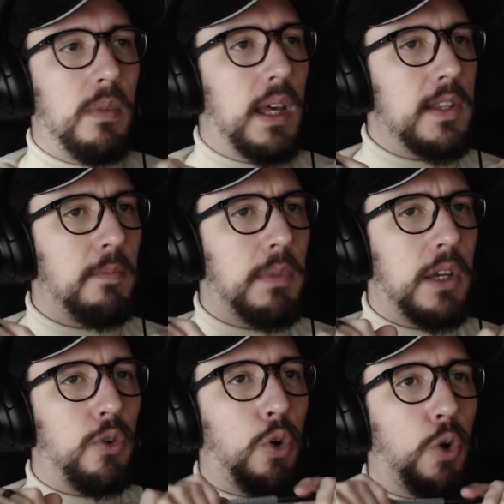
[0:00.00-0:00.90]
Has something
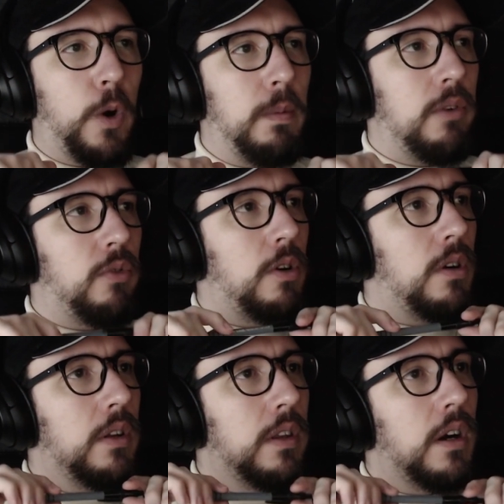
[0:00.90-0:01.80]
gone horribly
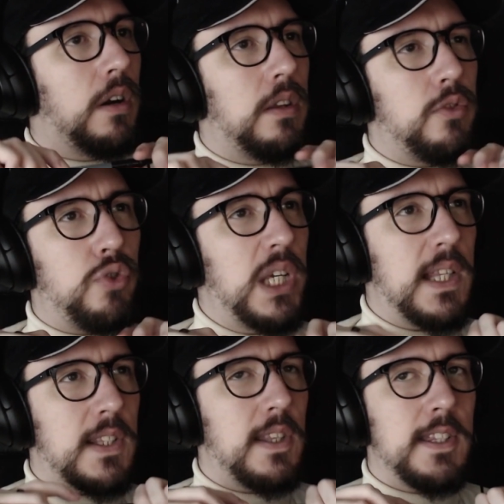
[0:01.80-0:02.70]
wrong? Are the
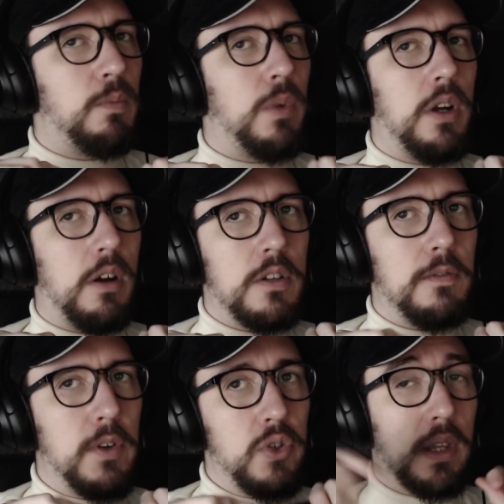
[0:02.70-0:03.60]
trees in some way
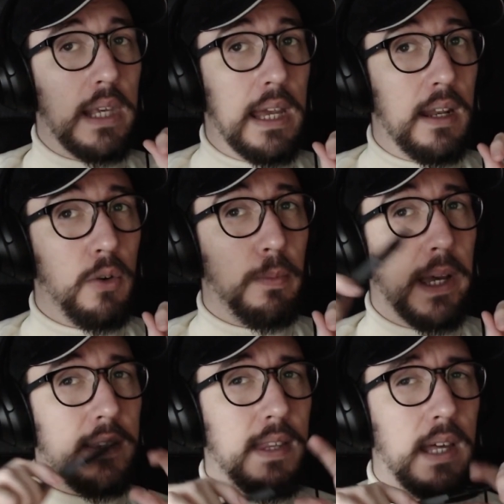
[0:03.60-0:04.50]
artificial? Again, I go
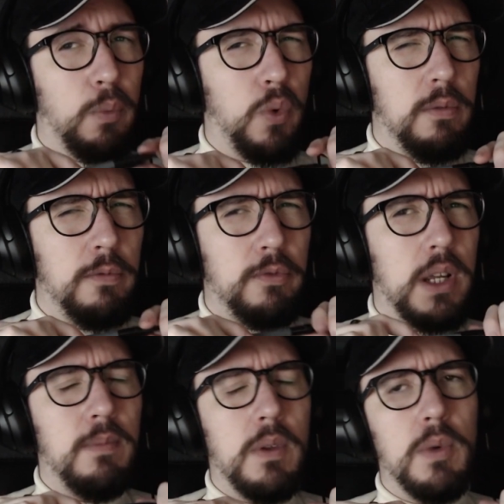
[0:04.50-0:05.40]
back to that one
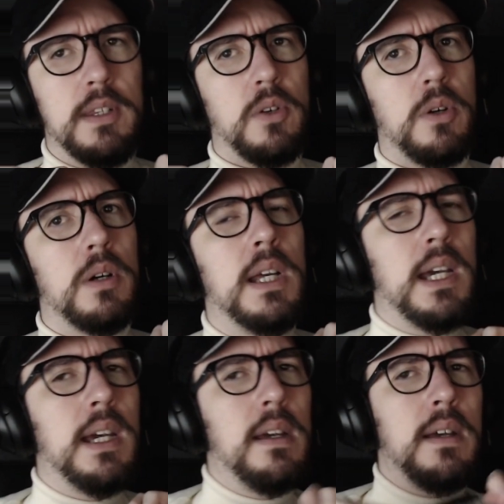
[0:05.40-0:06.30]
frame that we saw
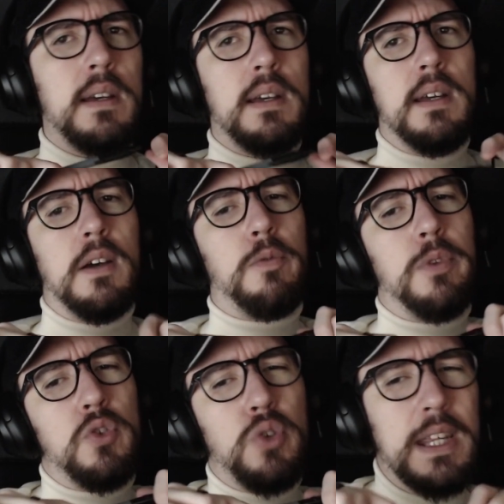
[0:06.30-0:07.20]
of
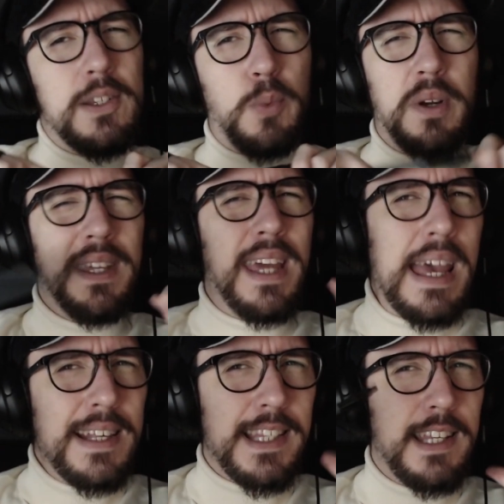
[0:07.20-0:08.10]
the trees where,
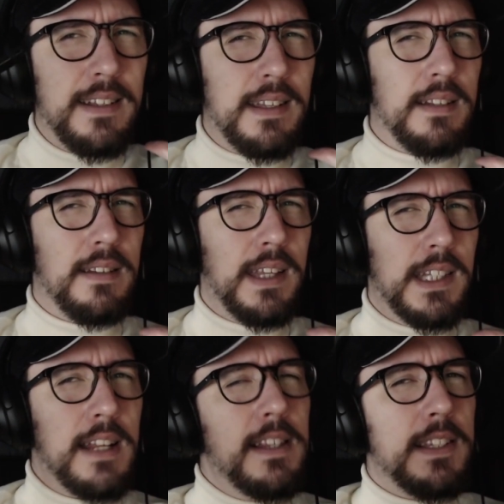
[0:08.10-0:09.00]
yes, they
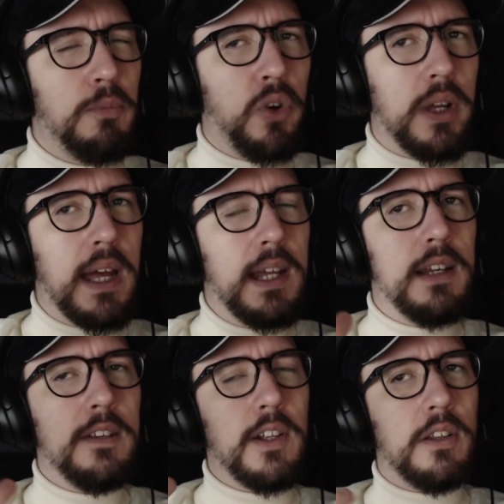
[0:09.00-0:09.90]
did seem organic
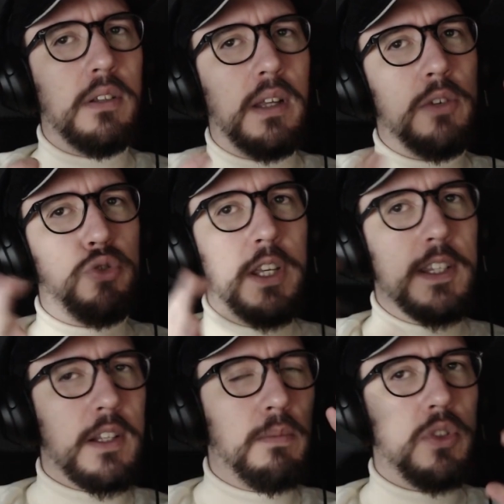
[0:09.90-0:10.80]
and it did look like tree
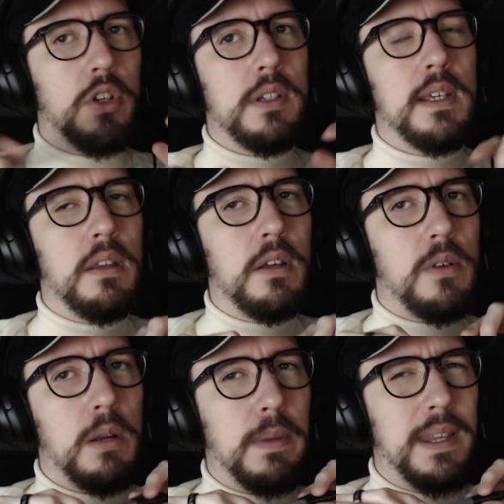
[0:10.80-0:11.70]
stumps jutting out of the
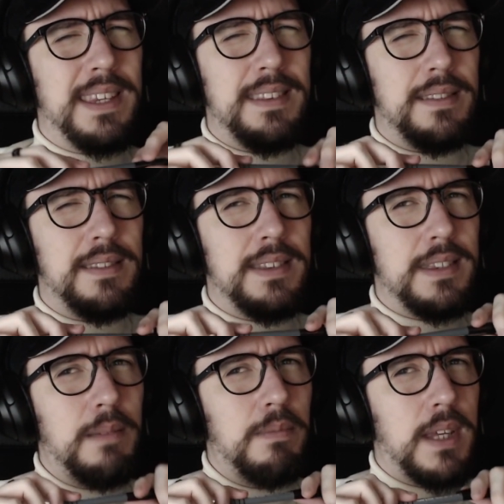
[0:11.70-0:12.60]
ground, but at the
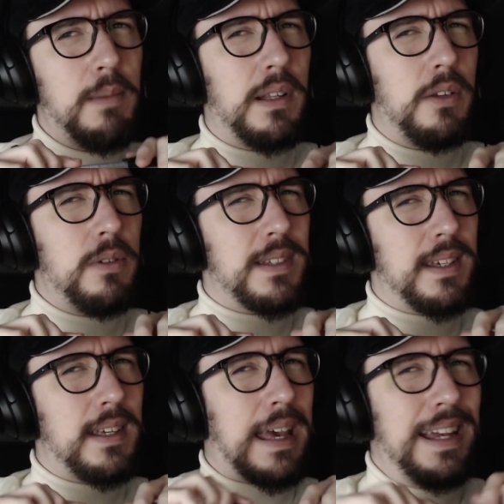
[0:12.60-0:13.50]
same time it looked
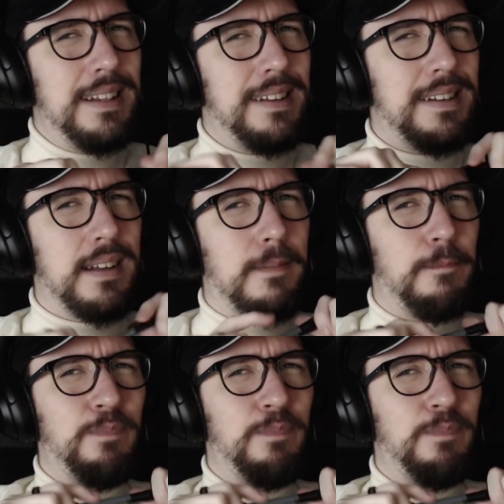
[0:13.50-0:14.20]
kind of